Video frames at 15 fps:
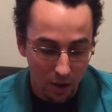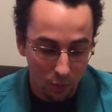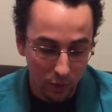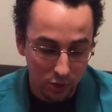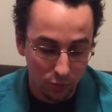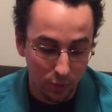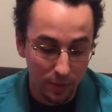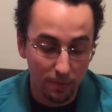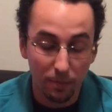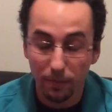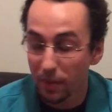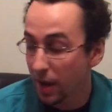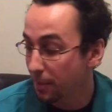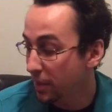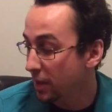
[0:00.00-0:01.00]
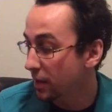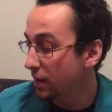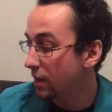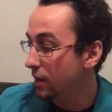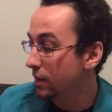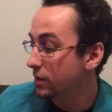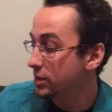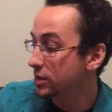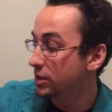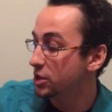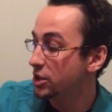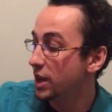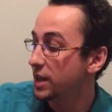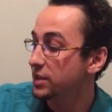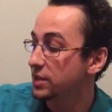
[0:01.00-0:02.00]
which would maybe
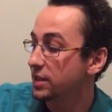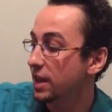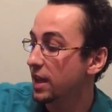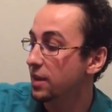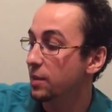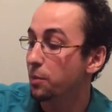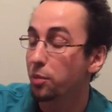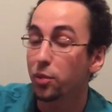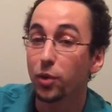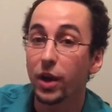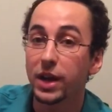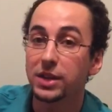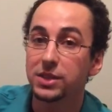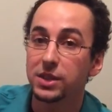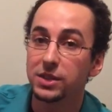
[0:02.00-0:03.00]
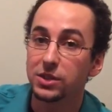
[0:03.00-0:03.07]
suggest that price